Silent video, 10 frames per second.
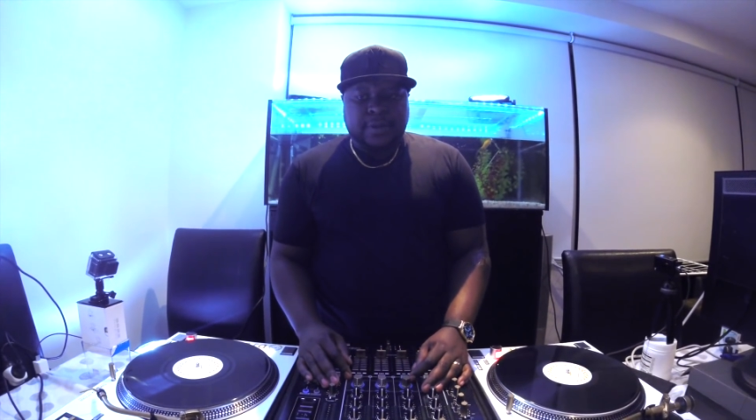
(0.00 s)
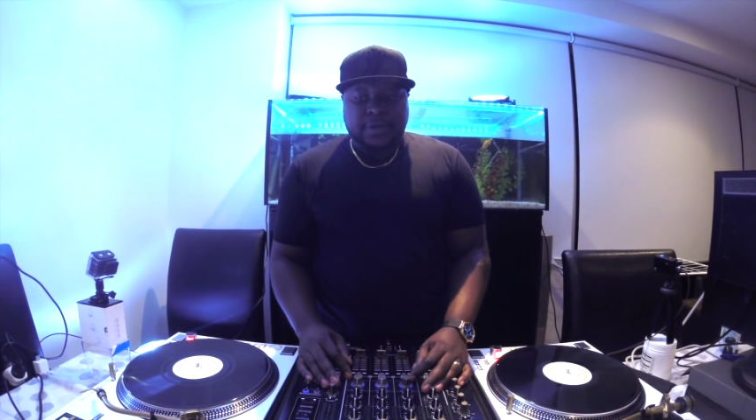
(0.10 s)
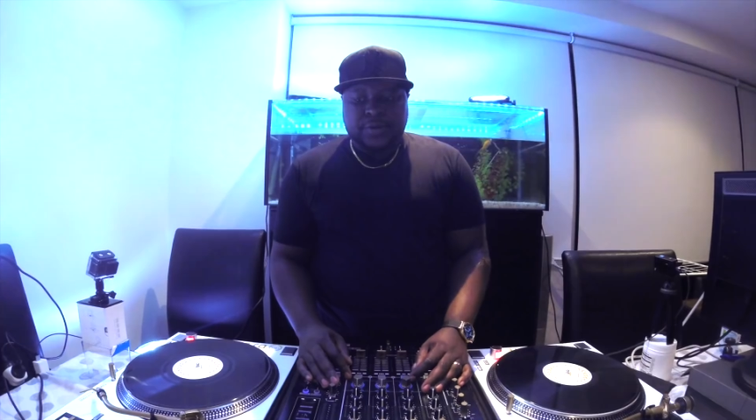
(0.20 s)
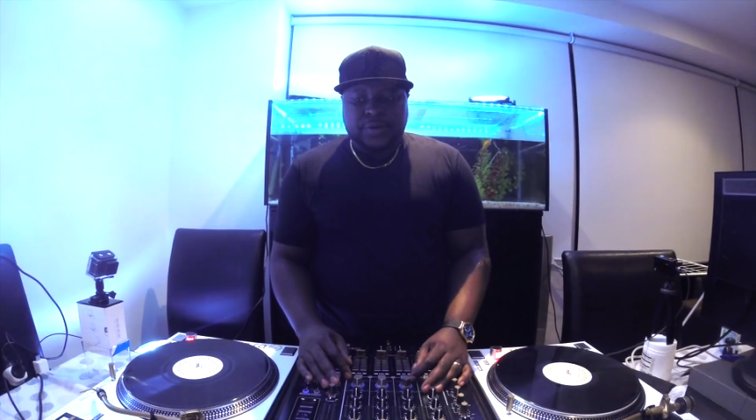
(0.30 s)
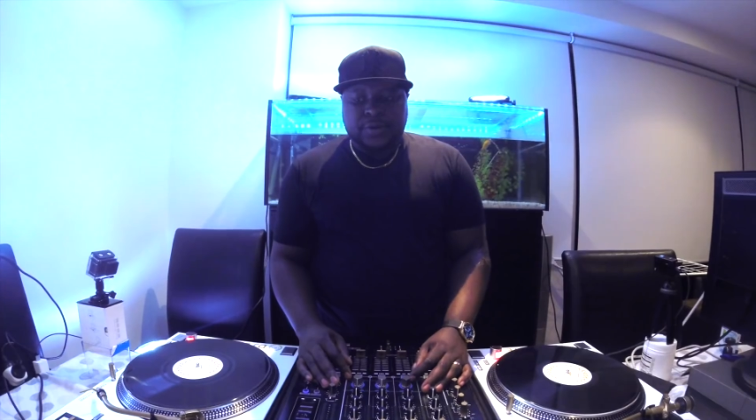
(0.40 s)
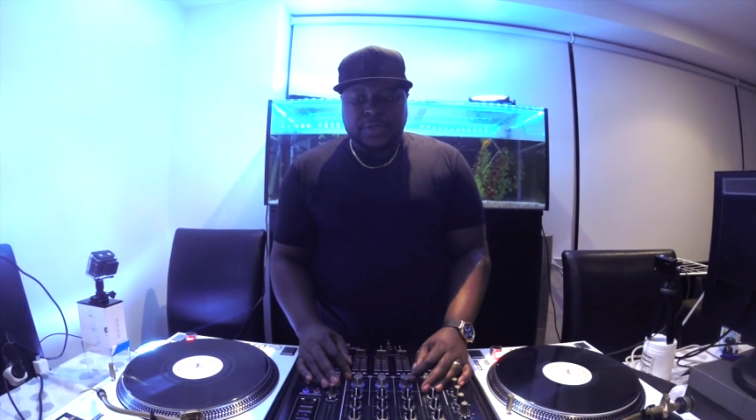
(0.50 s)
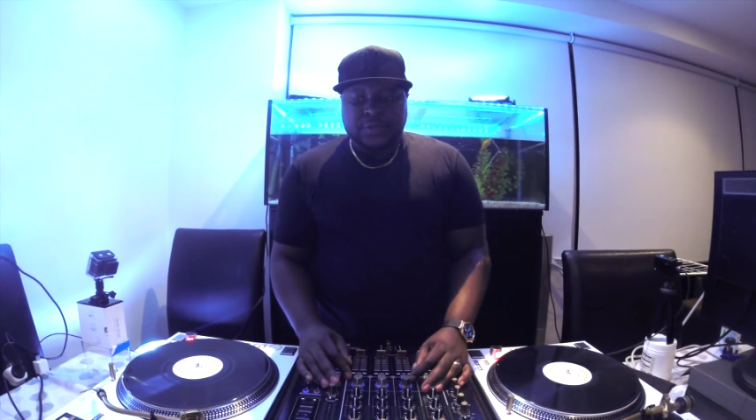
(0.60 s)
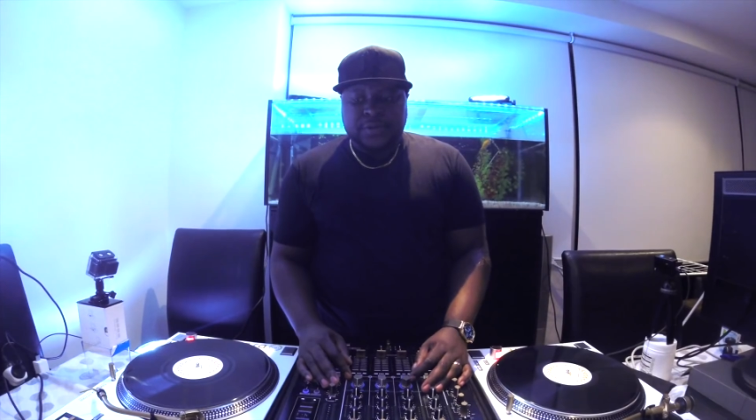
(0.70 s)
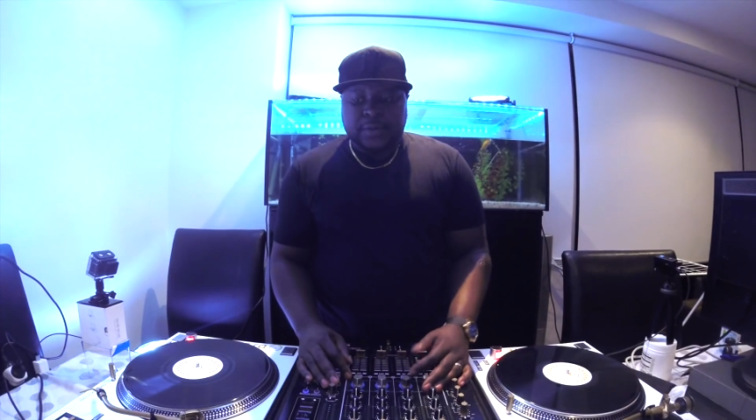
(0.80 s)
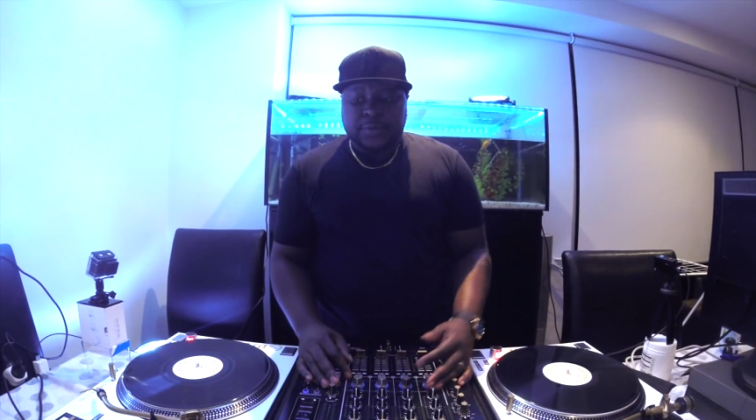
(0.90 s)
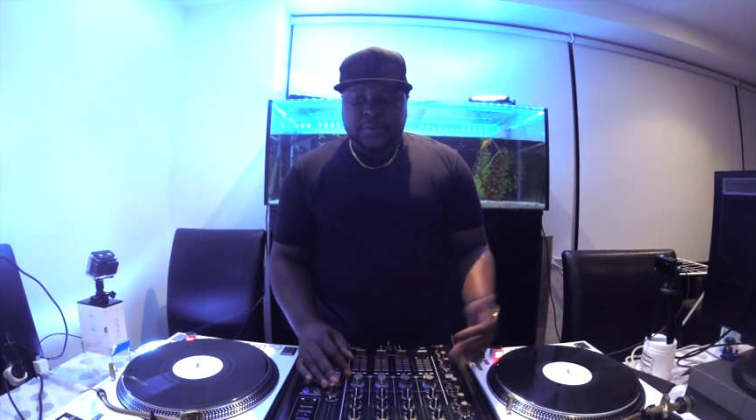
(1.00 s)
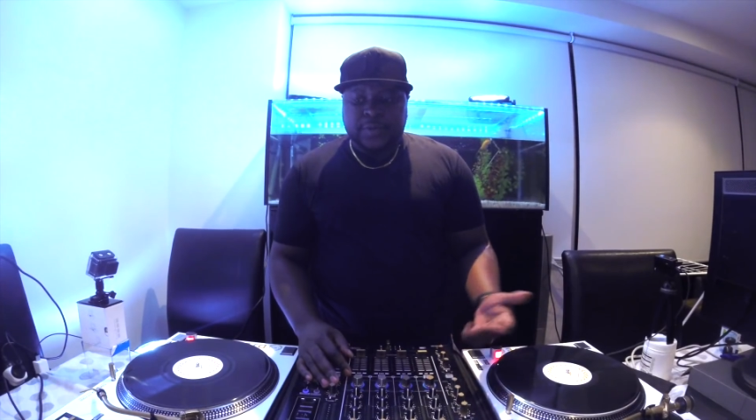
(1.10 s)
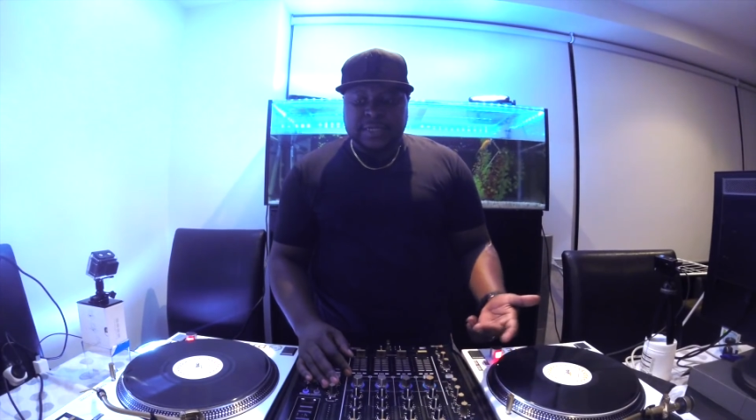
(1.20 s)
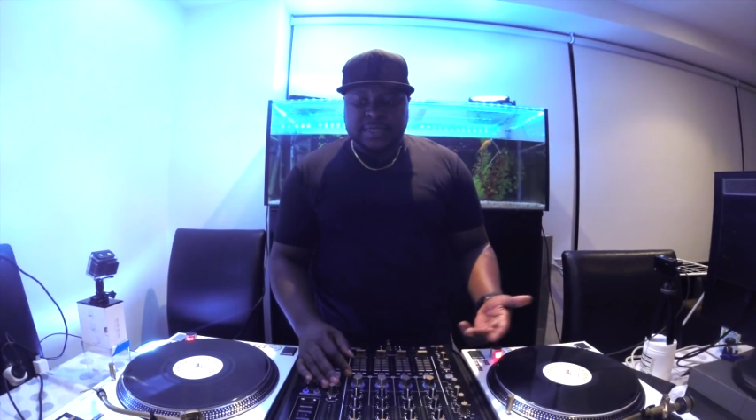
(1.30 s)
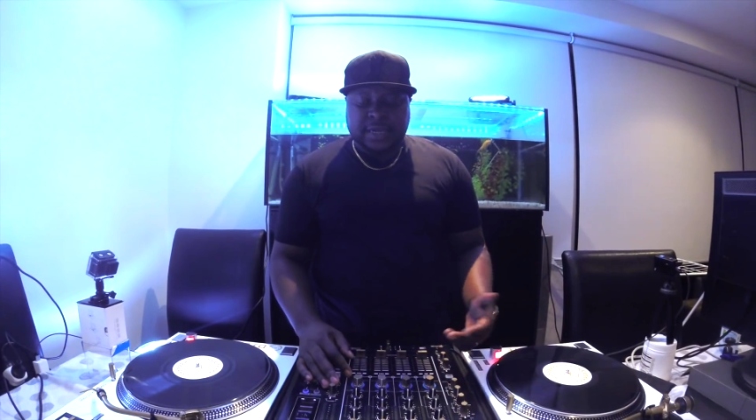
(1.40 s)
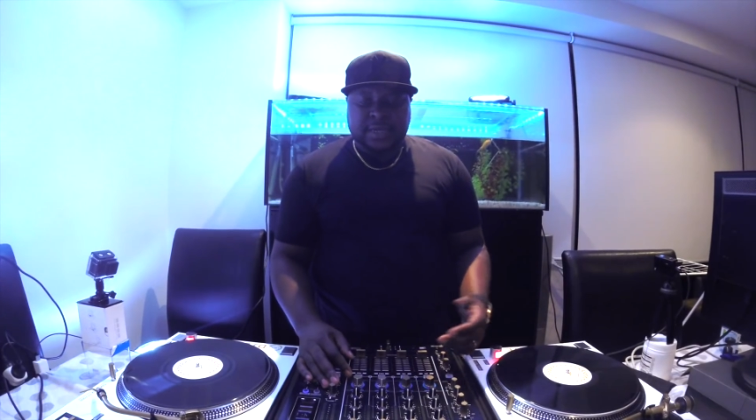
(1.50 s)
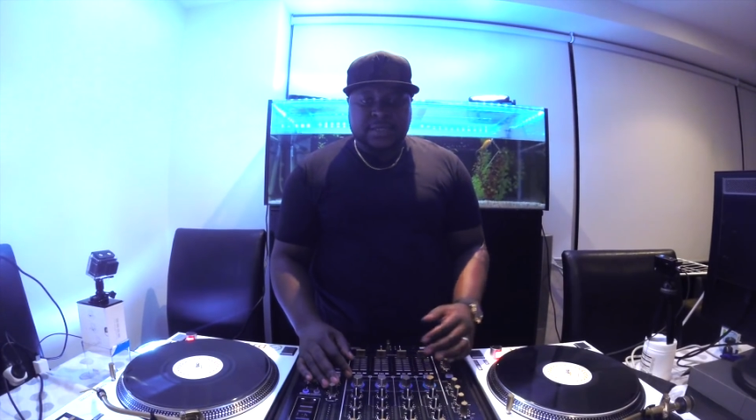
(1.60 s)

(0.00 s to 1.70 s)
But you can only do that with one deck,